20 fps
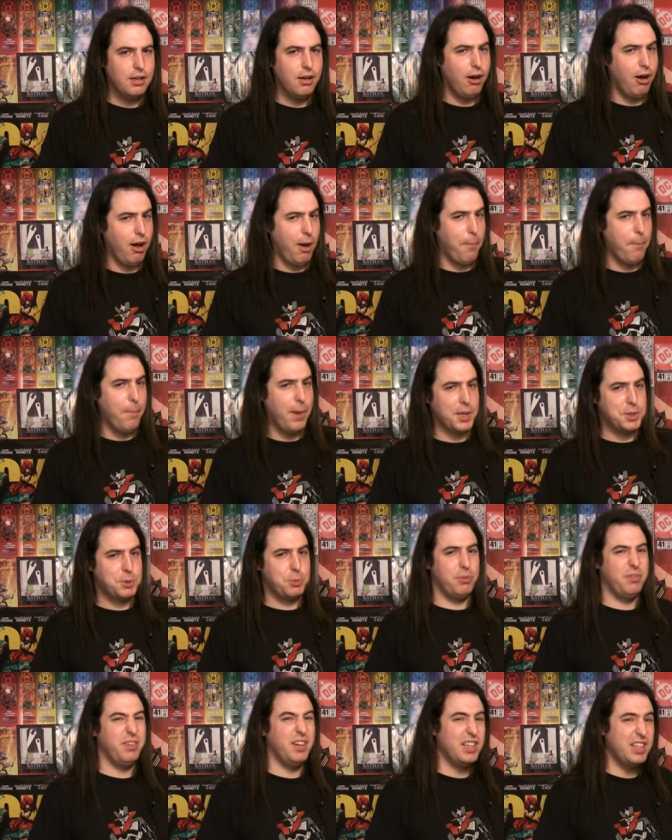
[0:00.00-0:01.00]
I much
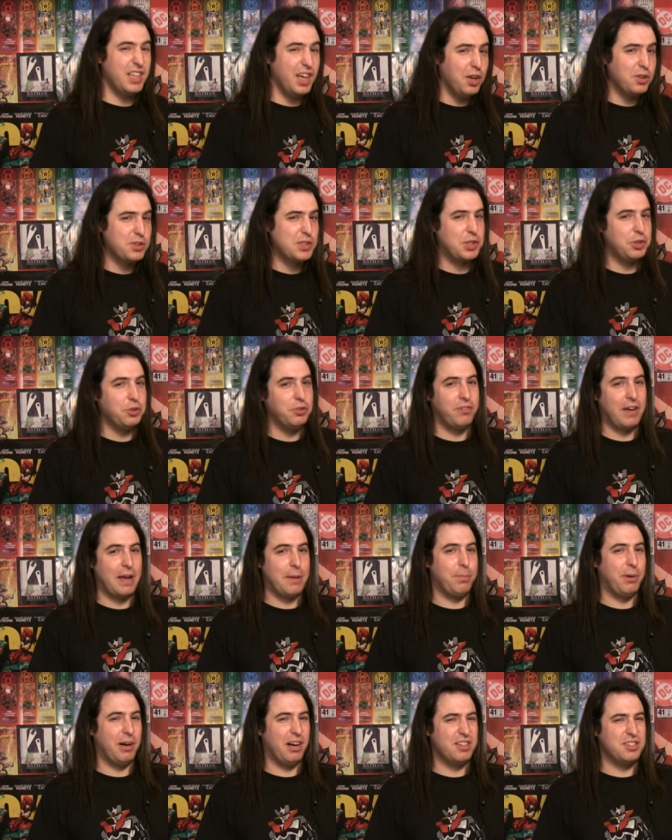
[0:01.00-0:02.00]
prefer the old school
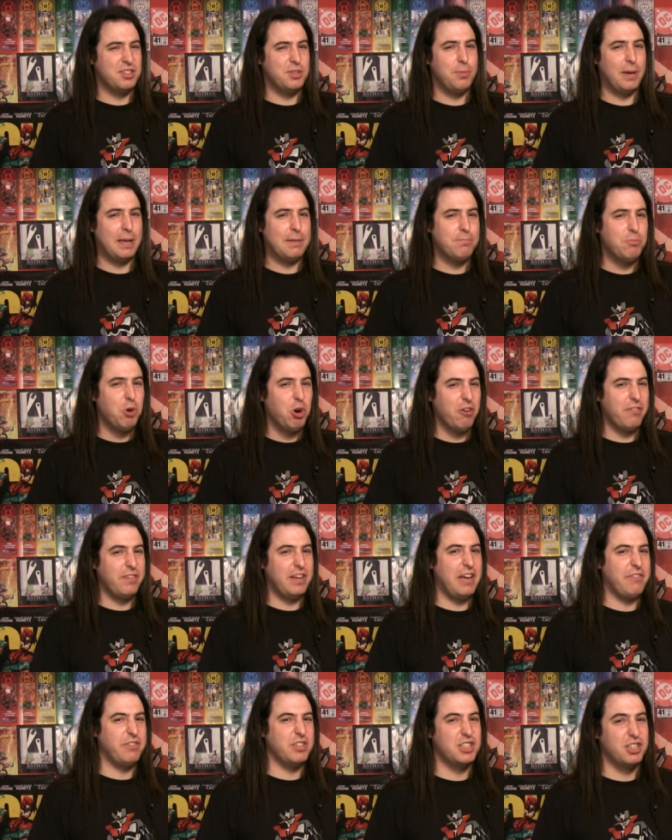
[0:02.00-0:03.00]
vampires who made more of an
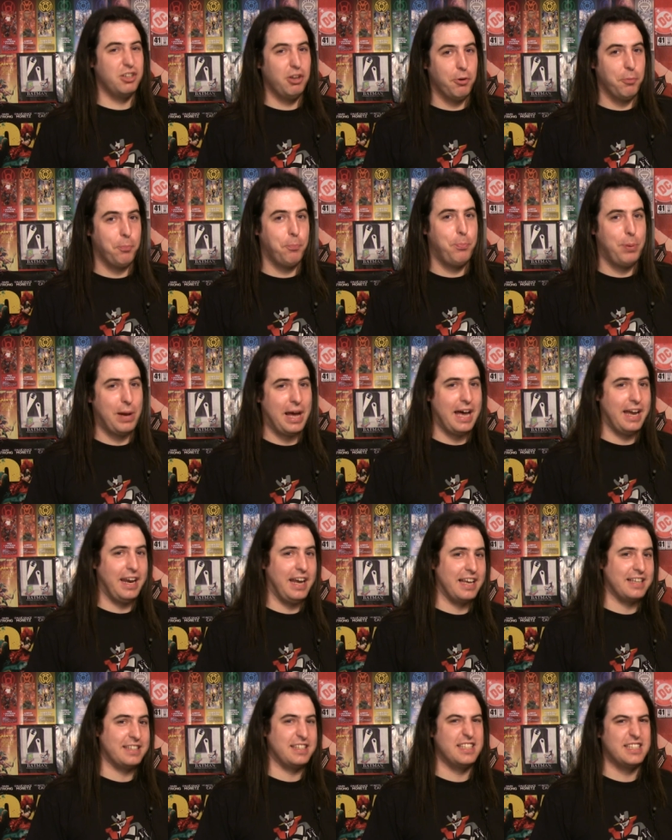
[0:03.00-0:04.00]
effort to look badass
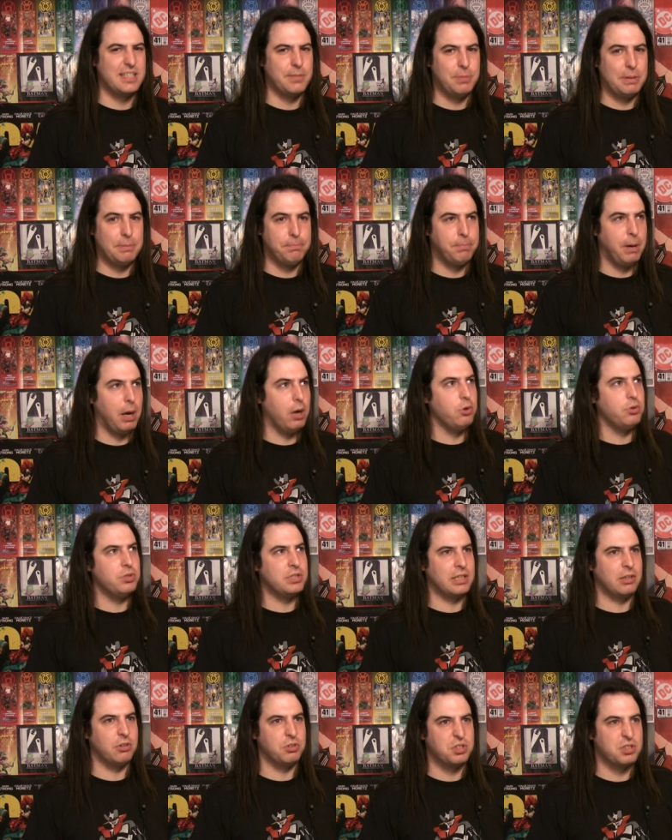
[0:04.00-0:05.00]
than simply posing
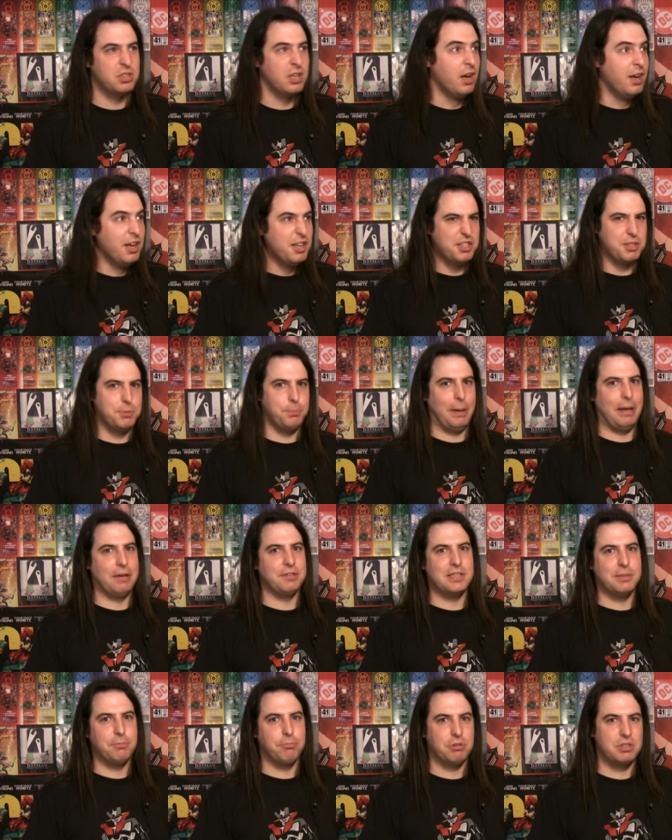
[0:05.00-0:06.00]
or just spouting
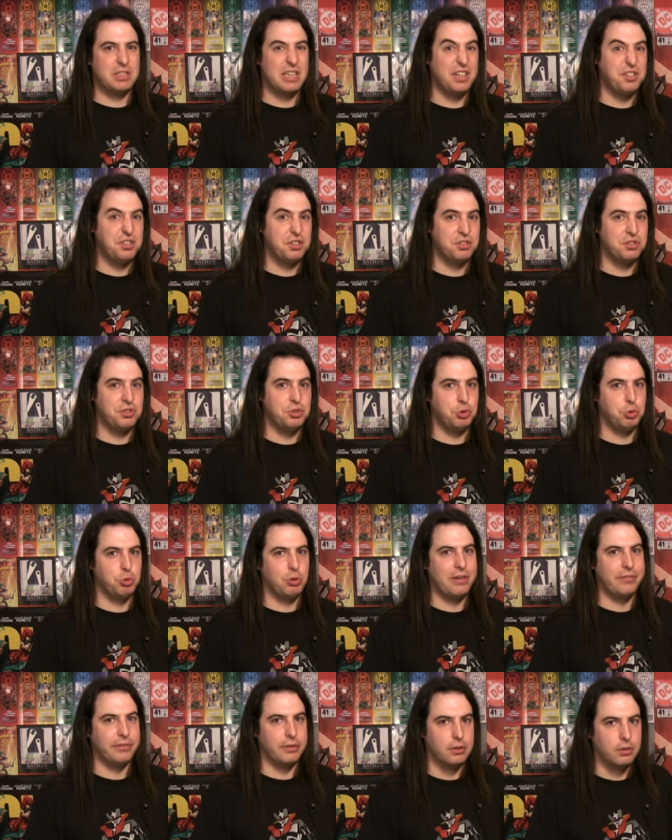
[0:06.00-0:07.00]
pretentious
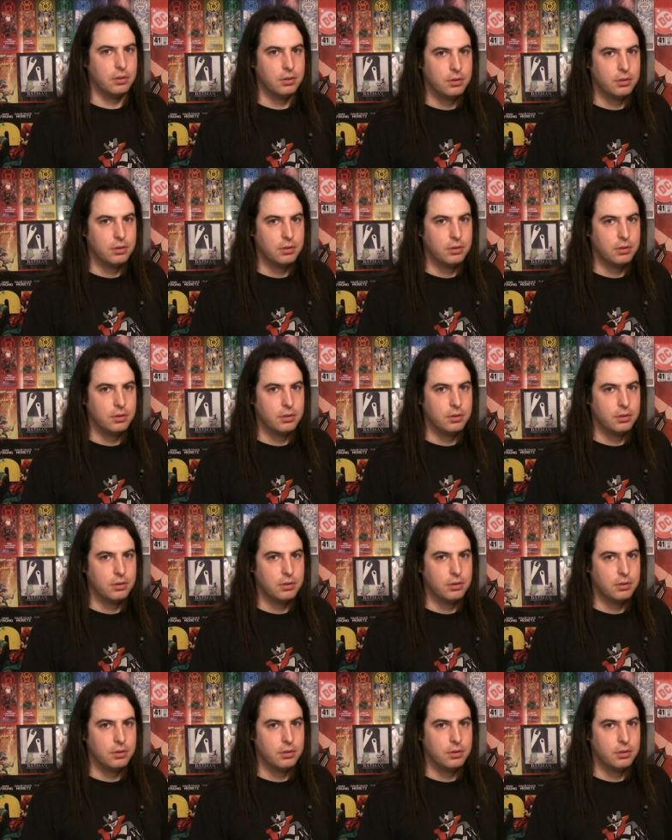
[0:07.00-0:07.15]
drivel.